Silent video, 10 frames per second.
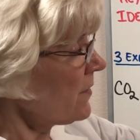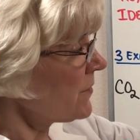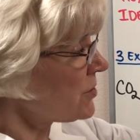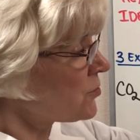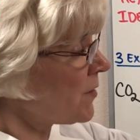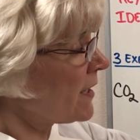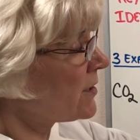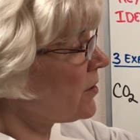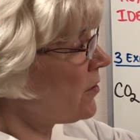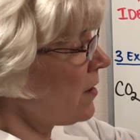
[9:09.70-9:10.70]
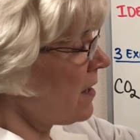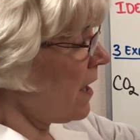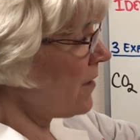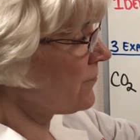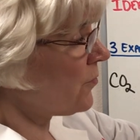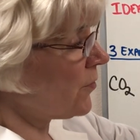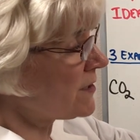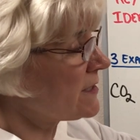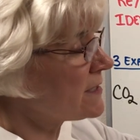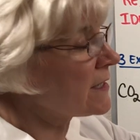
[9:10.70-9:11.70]
The trigonal, of
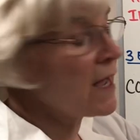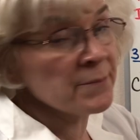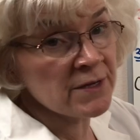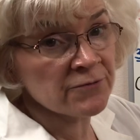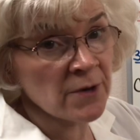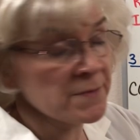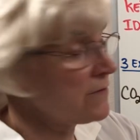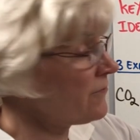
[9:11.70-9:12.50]
course, is coming from the